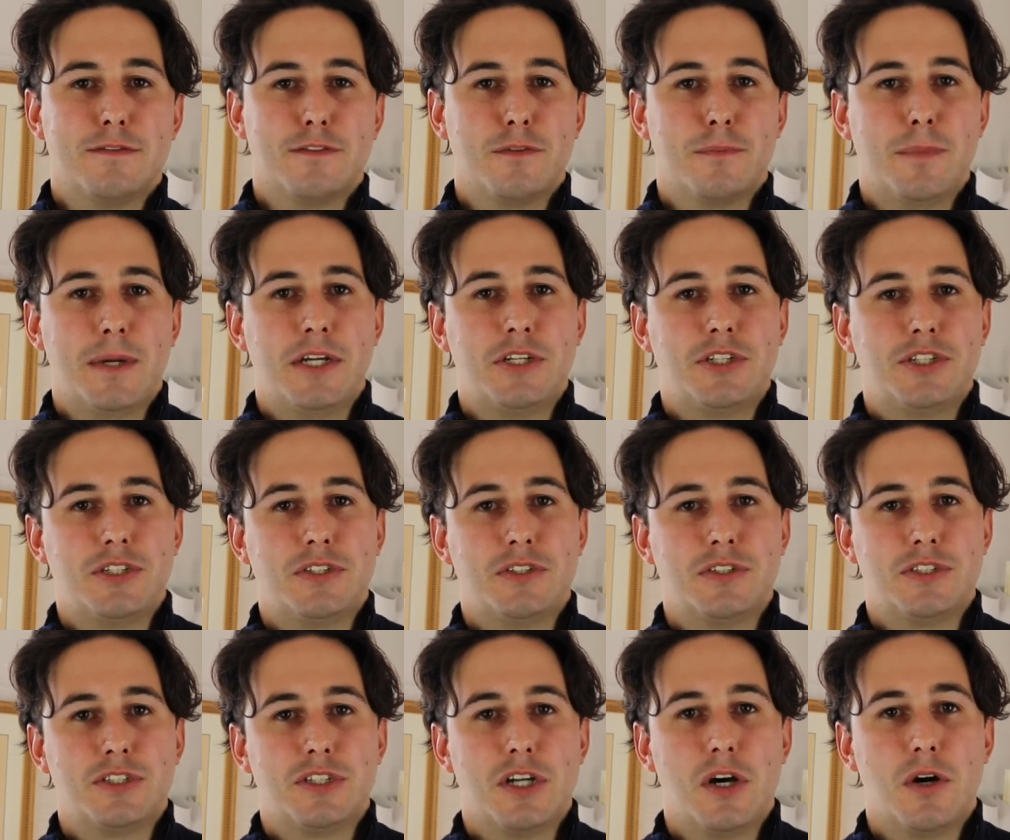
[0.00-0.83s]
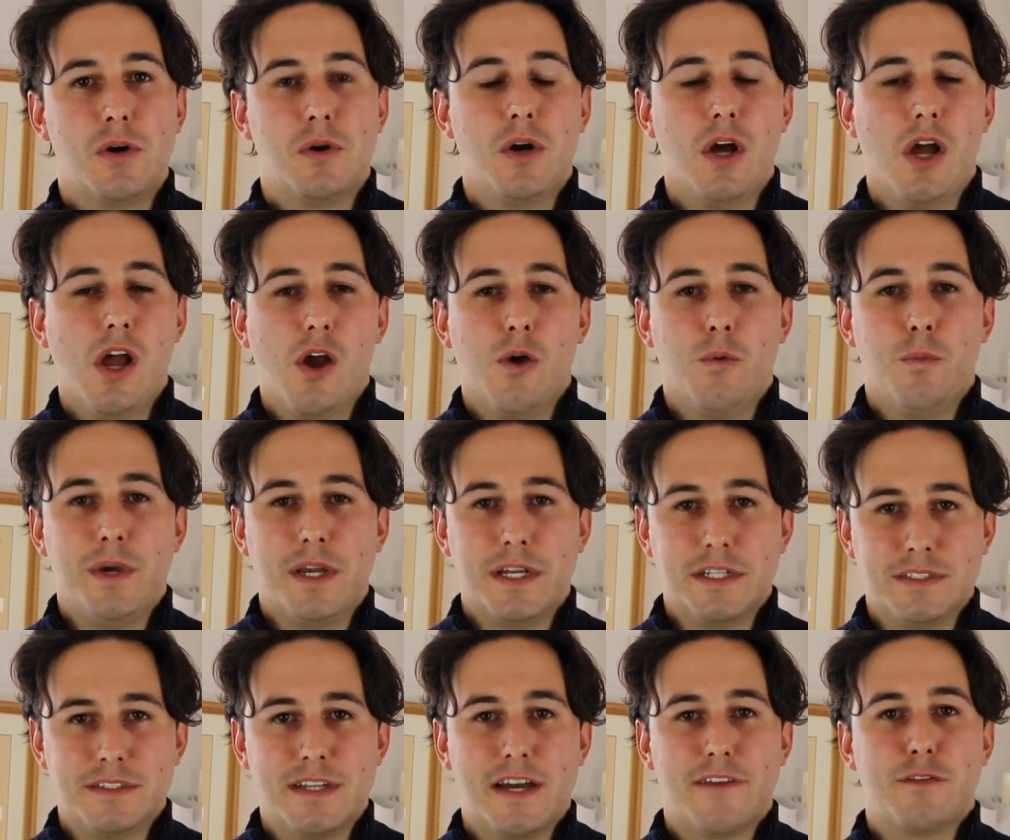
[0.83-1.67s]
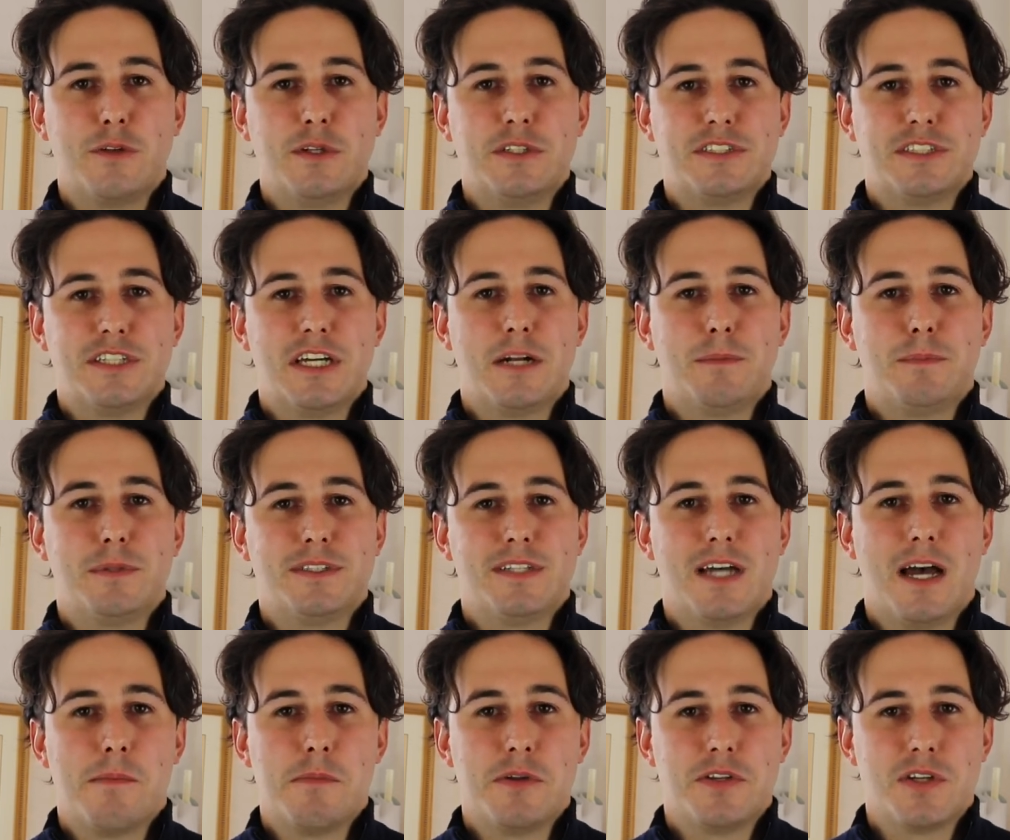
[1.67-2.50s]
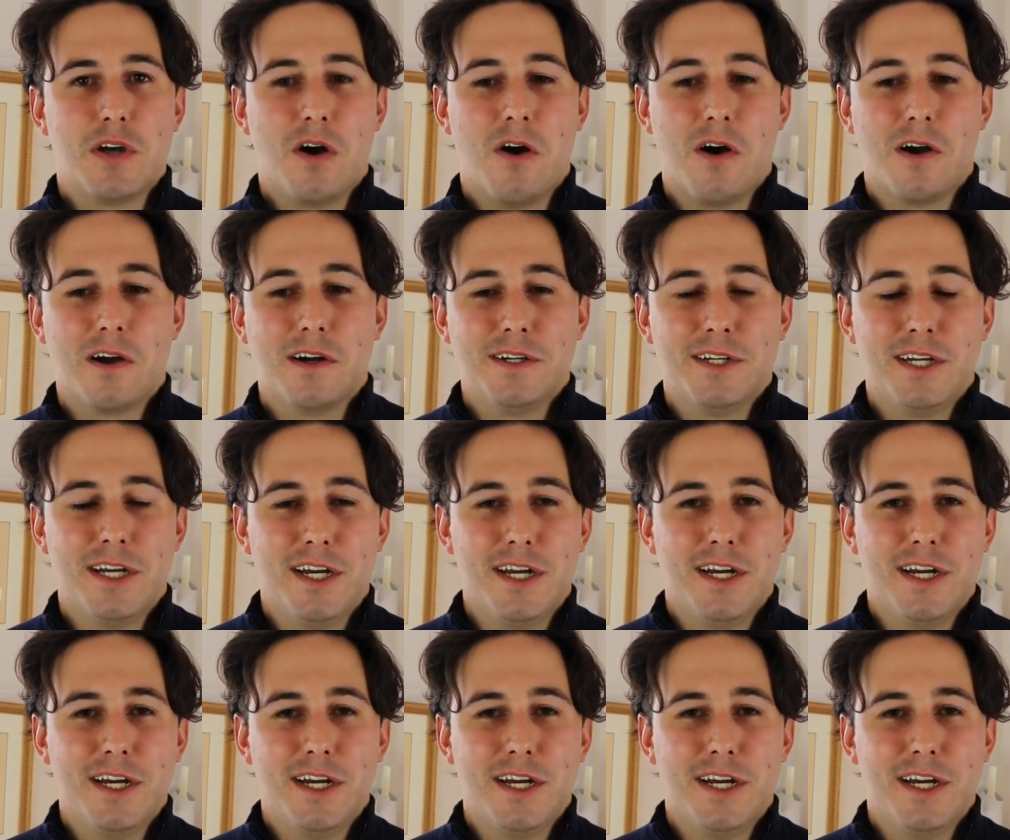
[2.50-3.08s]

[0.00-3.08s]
information, so we can definitely set up a time to talk.